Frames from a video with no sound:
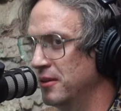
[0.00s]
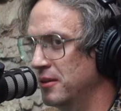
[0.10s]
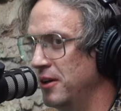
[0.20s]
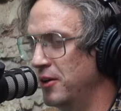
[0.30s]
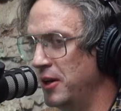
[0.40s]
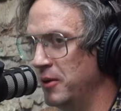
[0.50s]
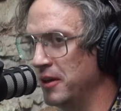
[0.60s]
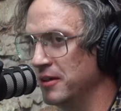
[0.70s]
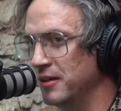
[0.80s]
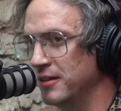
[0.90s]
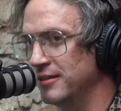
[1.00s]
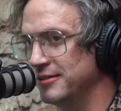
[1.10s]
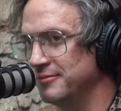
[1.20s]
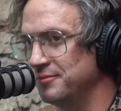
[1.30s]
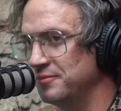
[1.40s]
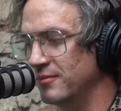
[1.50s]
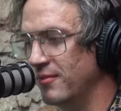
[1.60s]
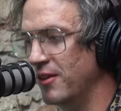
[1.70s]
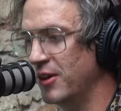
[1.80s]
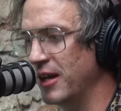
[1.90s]
Okay, wait. Oh.
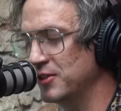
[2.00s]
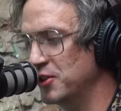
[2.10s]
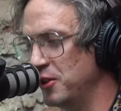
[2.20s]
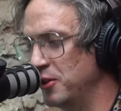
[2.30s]
Okay, so